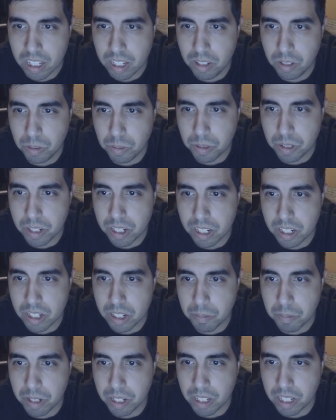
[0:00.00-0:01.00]
Killua
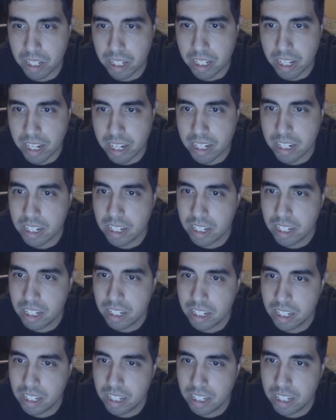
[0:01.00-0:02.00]
said something like that.
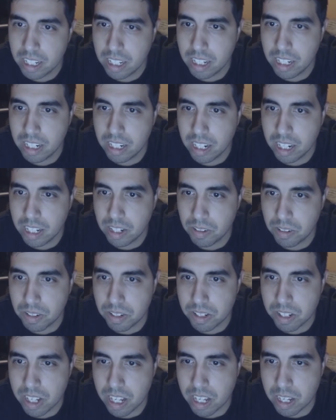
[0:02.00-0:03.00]
He and I
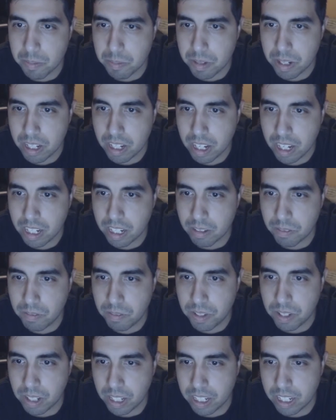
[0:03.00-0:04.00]
are the same. I can
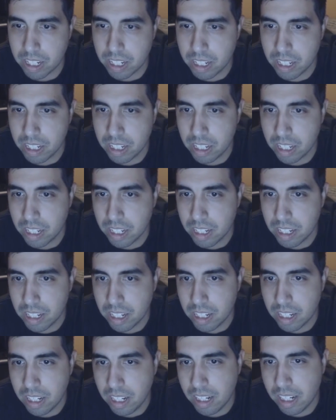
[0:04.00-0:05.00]
feel it.
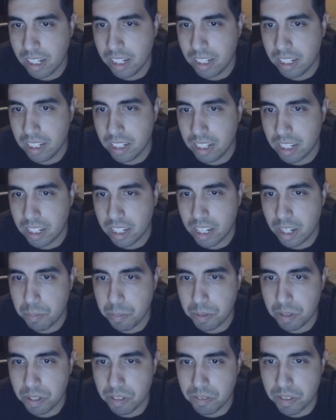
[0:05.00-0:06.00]
I
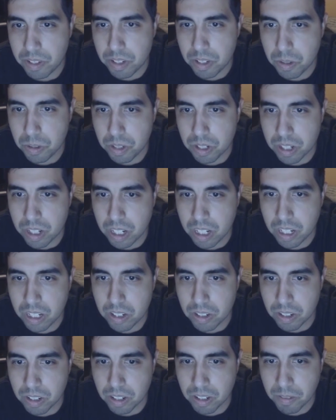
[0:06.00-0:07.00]
can't believe Hisoka's a
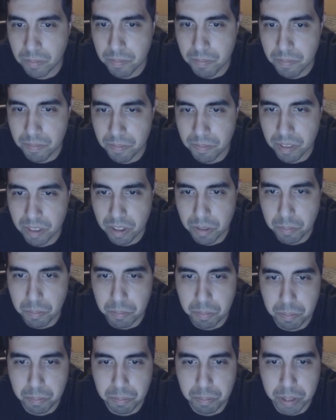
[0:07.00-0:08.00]
hunter.
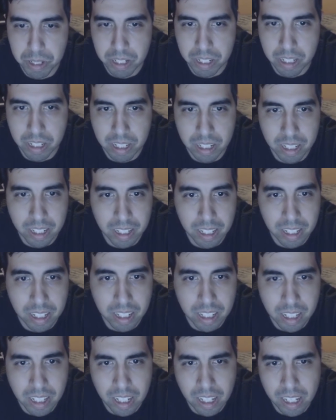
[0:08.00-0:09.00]
But
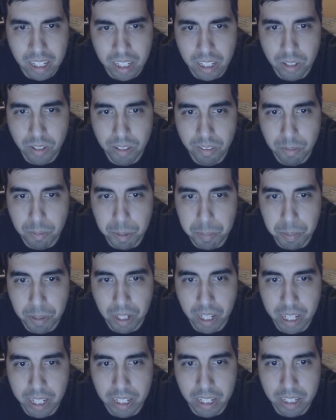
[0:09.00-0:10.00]
you'd have to be
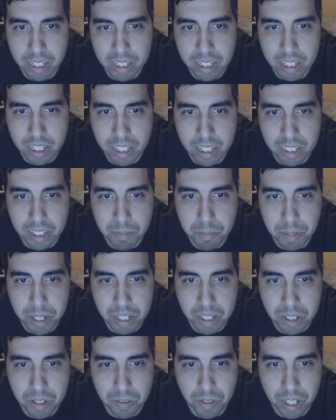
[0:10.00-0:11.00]
blind not to see his
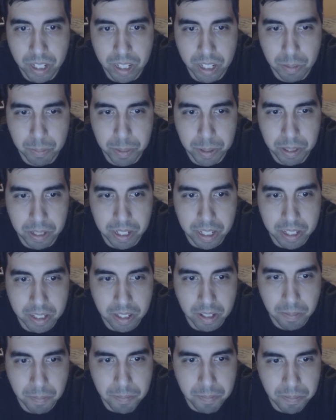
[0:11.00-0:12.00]
immense strength and
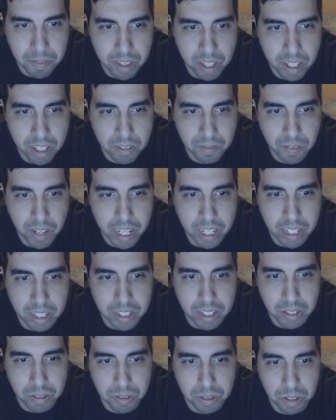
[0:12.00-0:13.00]
abilities. His
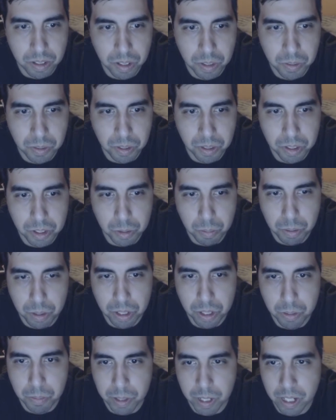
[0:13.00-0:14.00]
fighting skills alone are
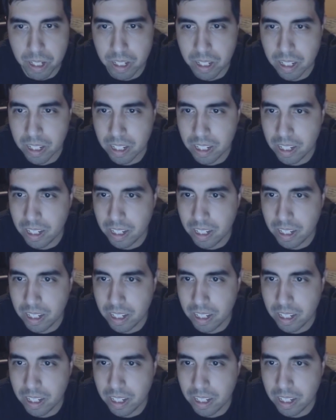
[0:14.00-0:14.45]
superhuman.